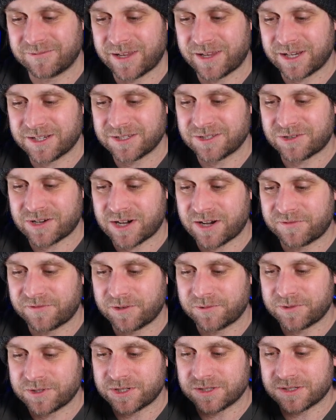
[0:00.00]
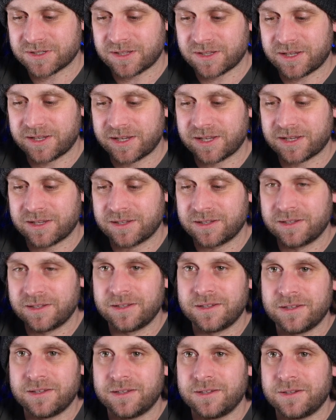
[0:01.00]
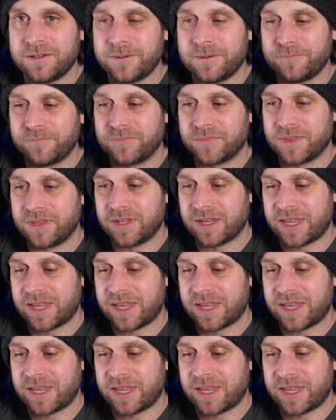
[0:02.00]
hex driver, which is like the